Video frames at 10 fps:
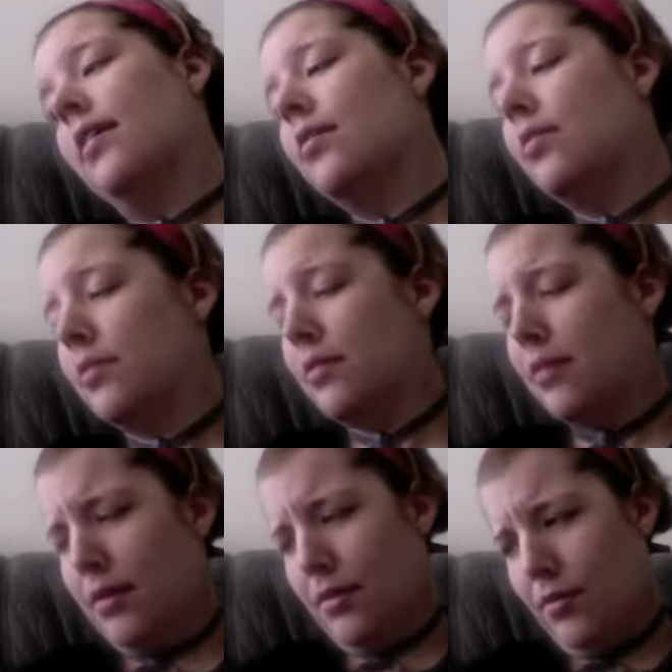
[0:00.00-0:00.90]
I just
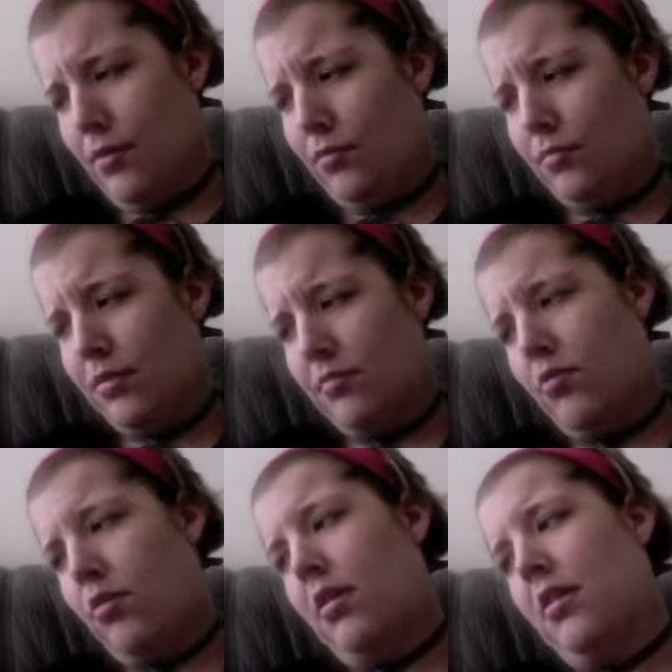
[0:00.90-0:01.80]
got home. Come
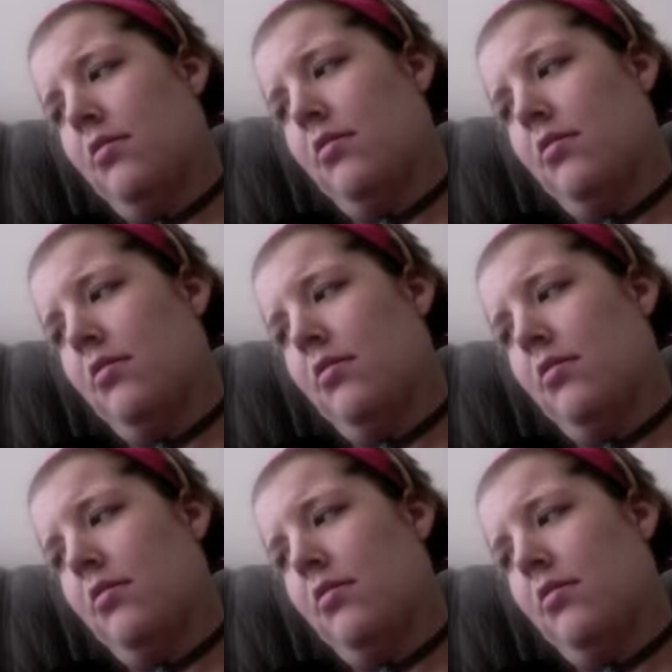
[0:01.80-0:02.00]
on.